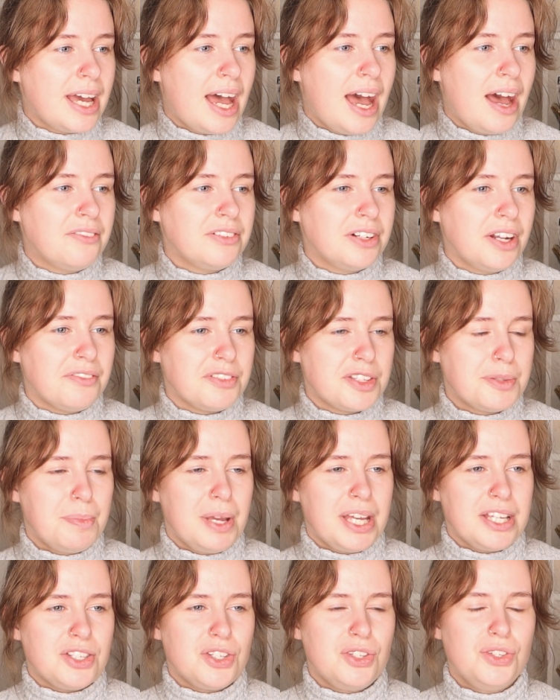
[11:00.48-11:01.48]
have enough
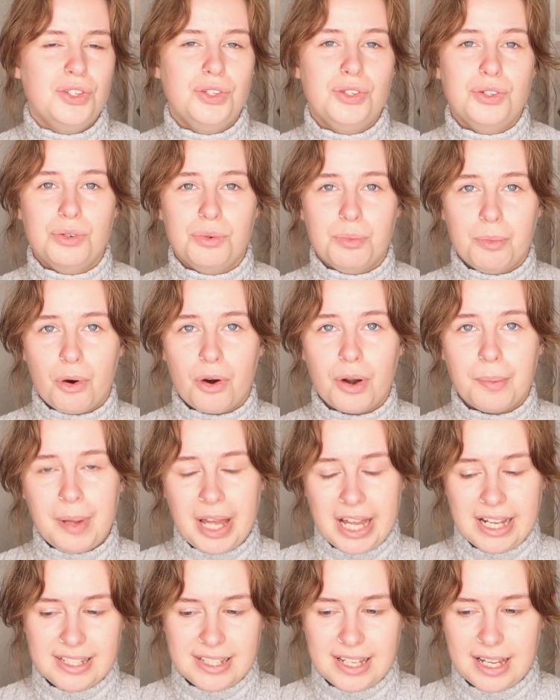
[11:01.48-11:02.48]
space to do more
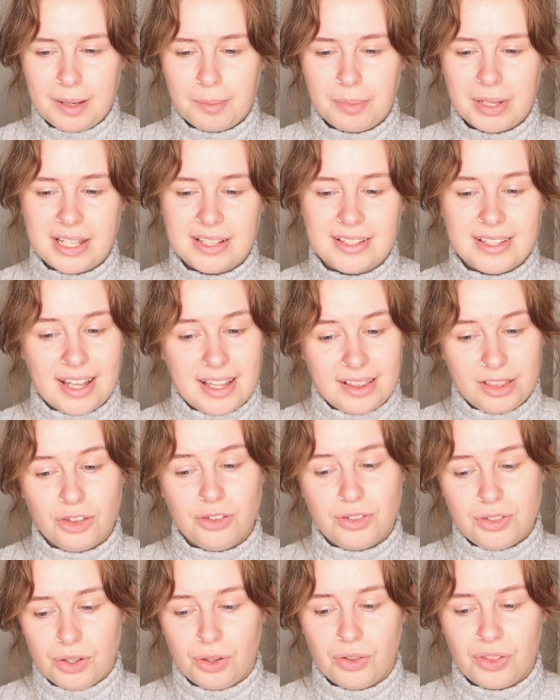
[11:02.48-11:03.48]
painting because I
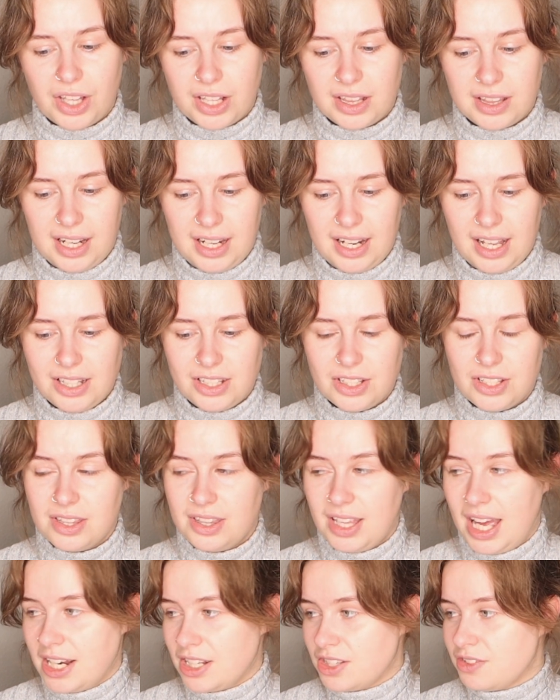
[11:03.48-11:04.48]
do think that
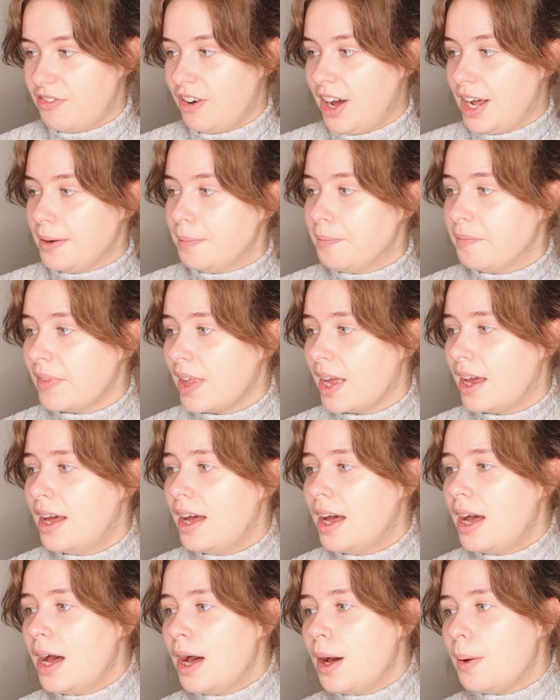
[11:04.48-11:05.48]
that is fun.
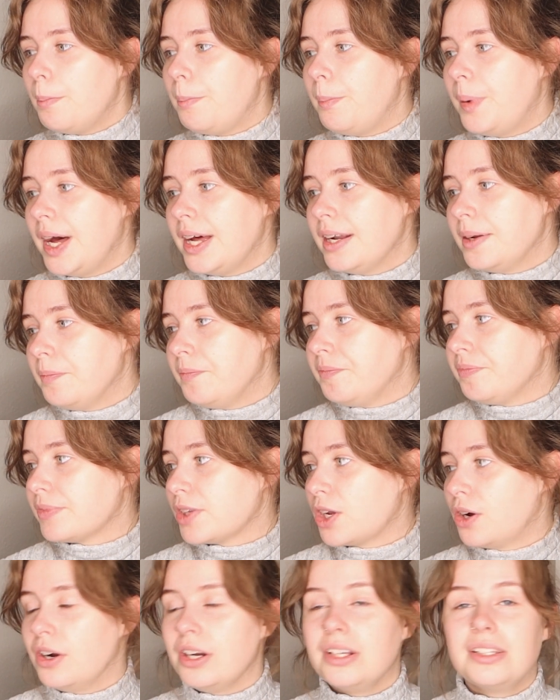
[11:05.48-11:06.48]
But
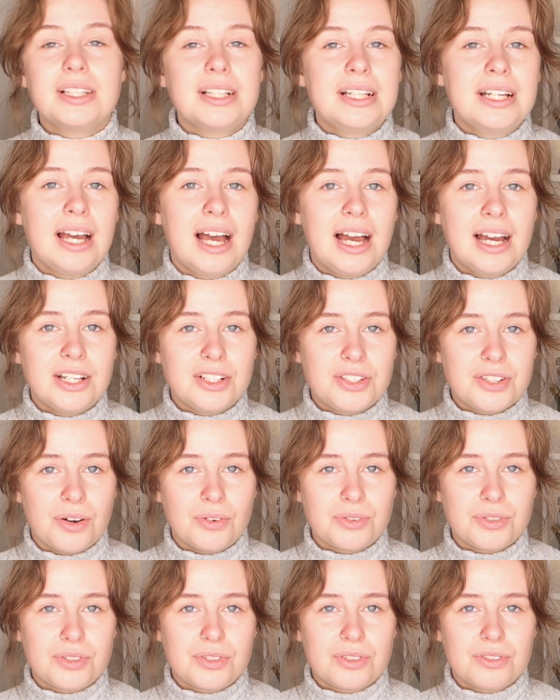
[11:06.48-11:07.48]
currently I
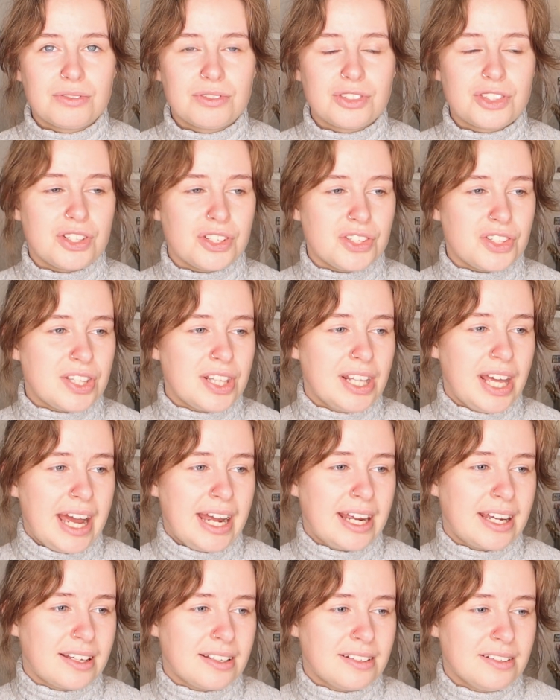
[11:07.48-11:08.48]
don't just
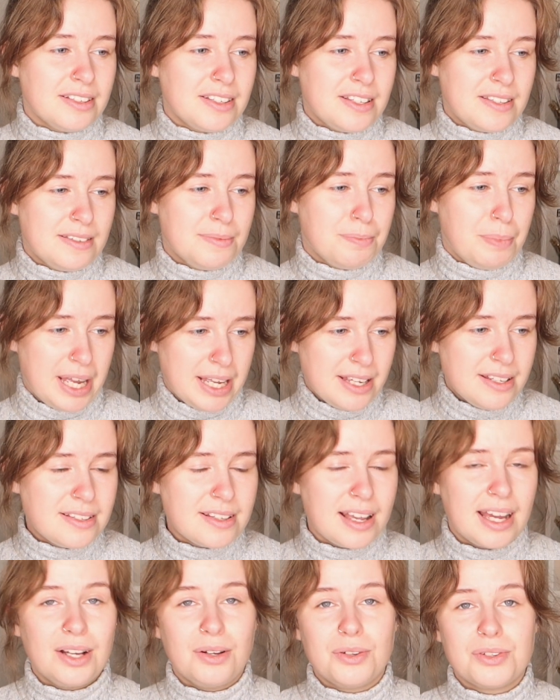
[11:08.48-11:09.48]
lack space,
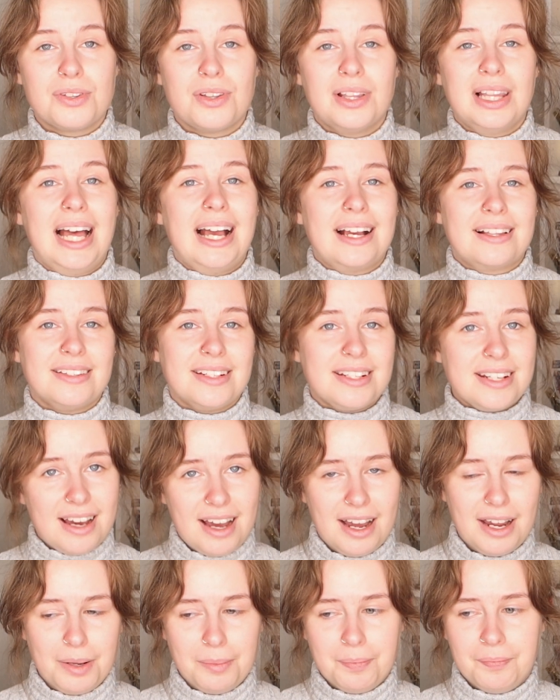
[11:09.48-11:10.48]
I also lack the
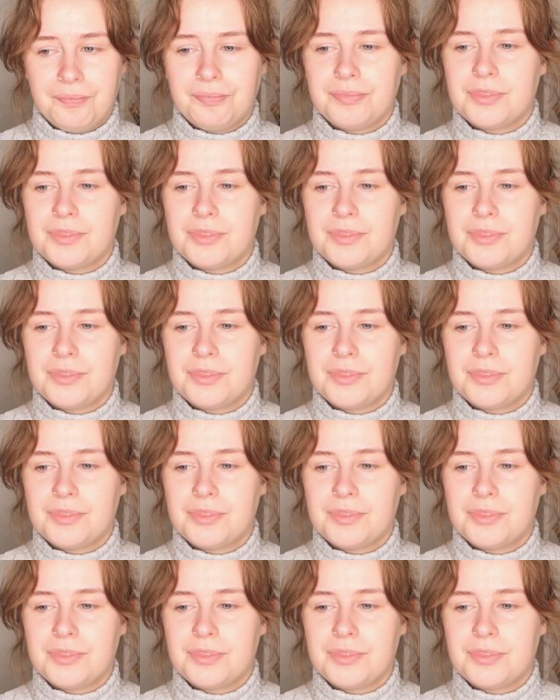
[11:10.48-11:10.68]
time,